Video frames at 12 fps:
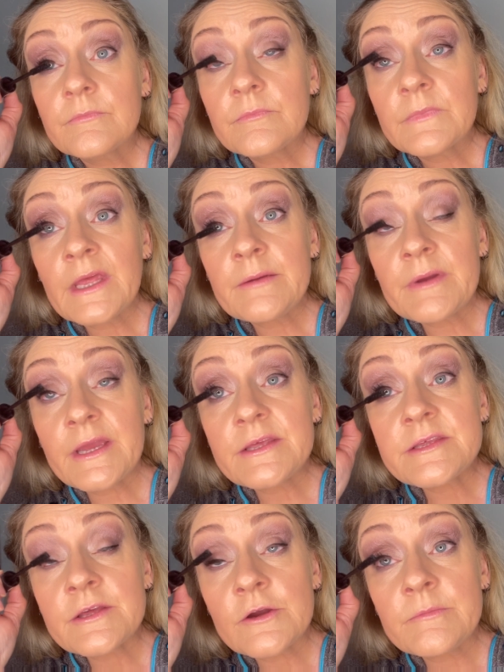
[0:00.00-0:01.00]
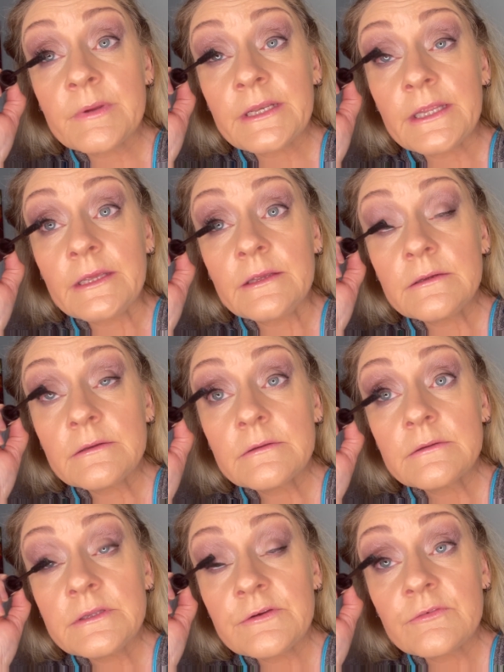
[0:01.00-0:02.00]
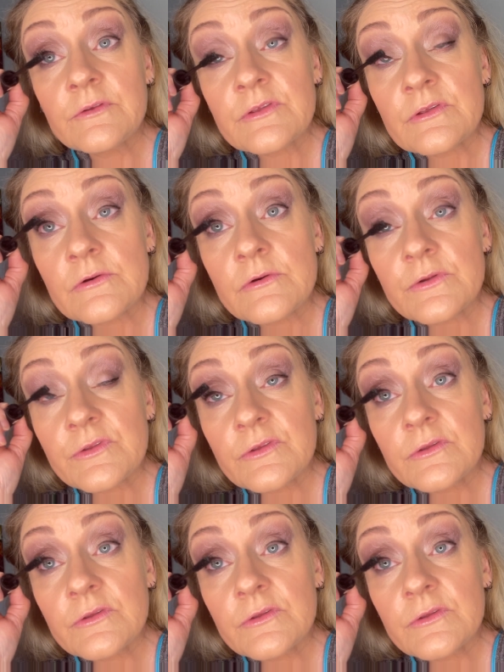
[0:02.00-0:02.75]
They make so many different sorts,